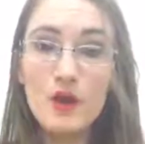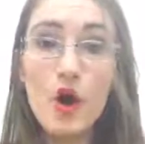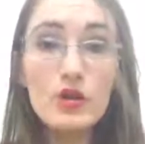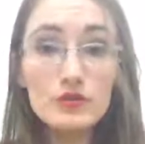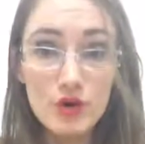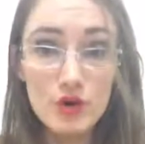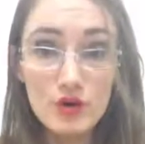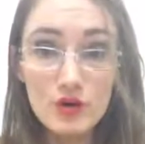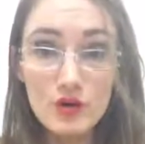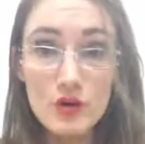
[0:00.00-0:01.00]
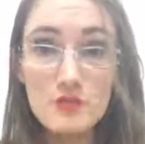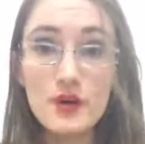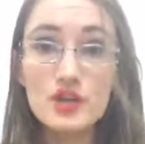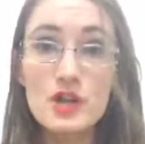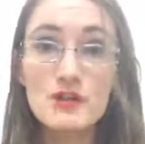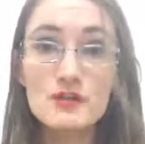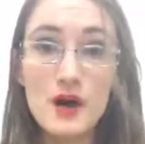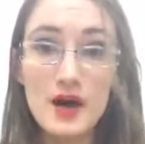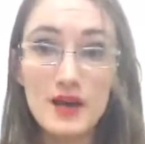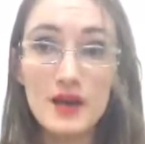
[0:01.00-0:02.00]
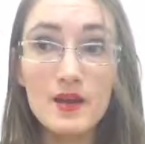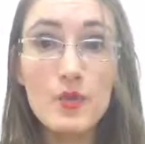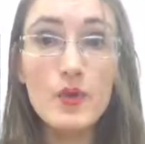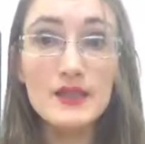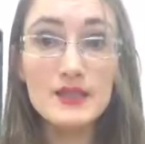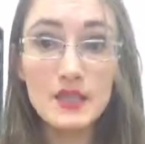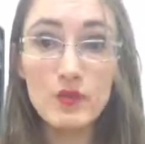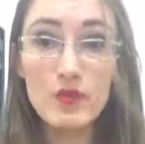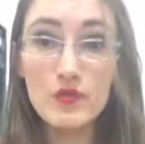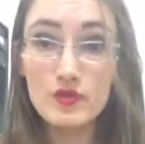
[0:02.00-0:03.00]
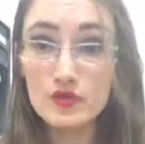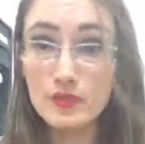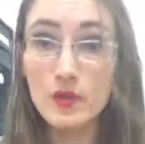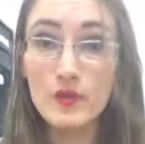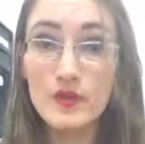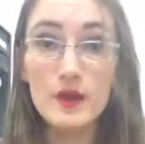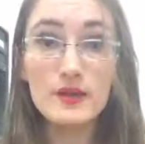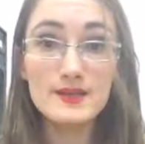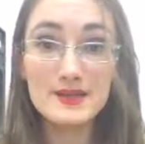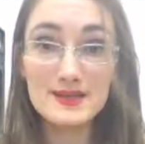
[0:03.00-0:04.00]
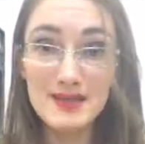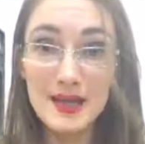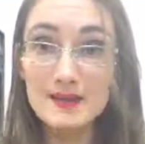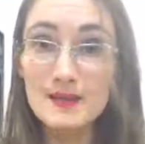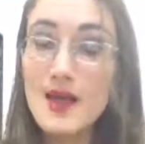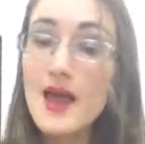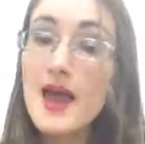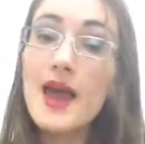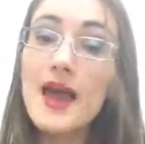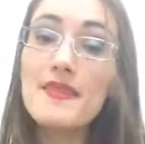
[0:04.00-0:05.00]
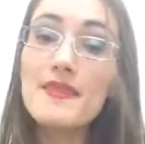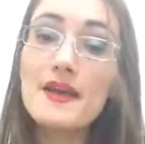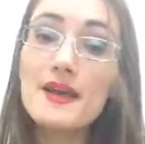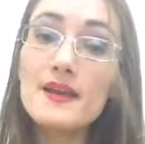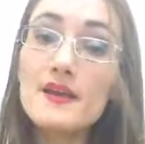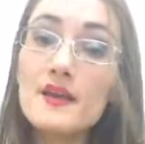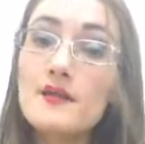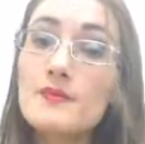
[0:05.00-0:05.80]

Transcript: alter my child's body in a way that's irreversible without his consent, and then